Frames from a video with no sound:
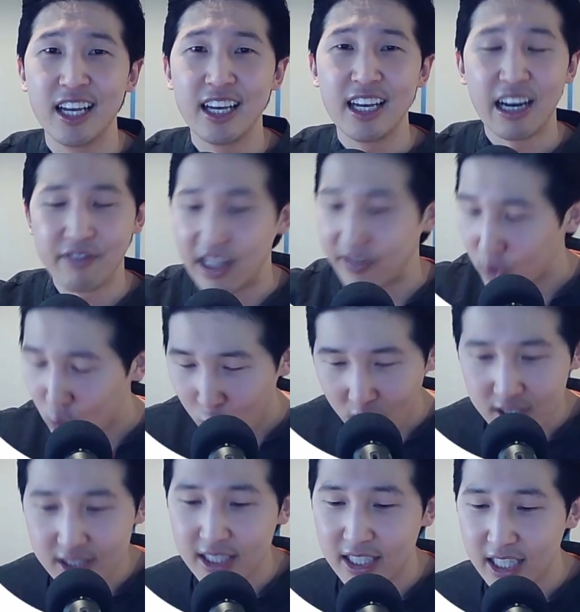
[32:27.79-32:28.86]
I've never
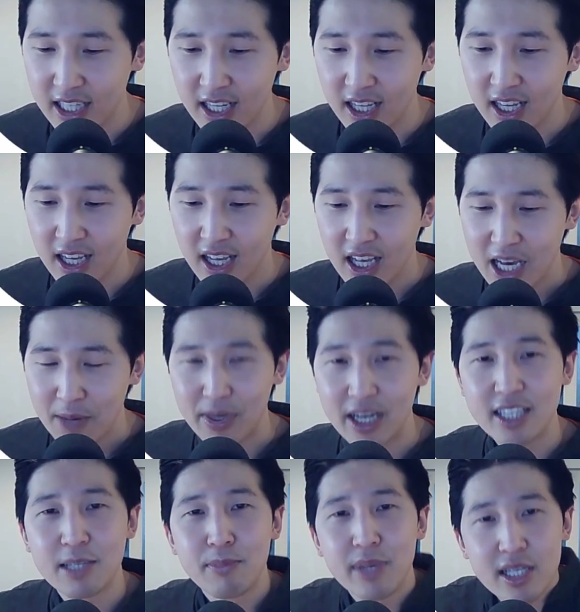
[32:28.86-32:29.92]
worked in it, but
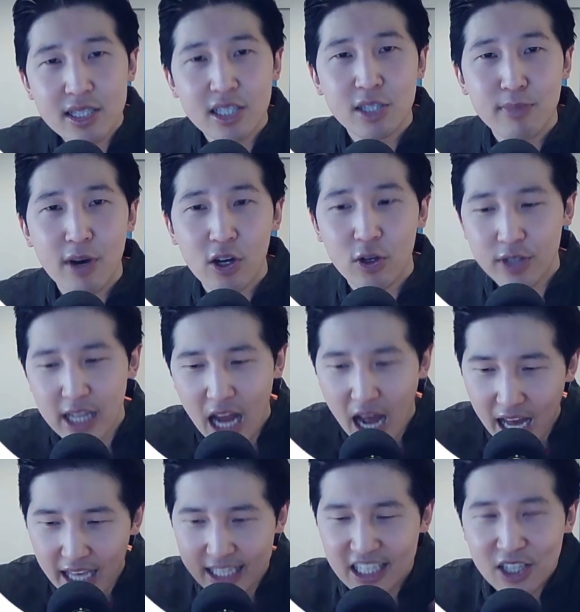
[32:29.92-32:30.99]
it's a business model that
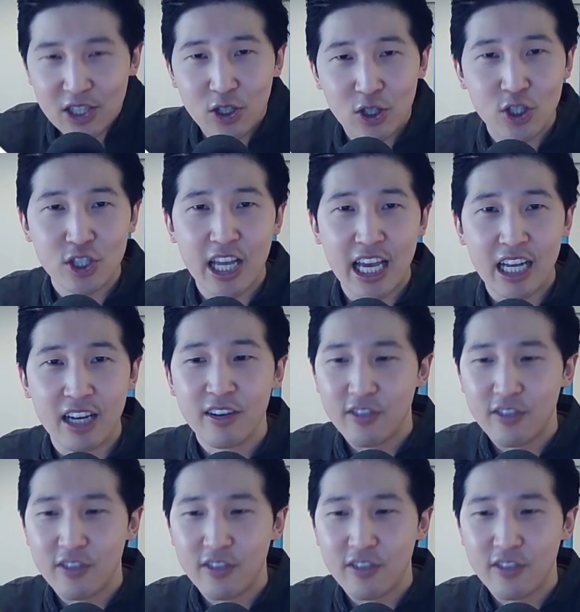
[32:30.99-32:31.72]
I can understand.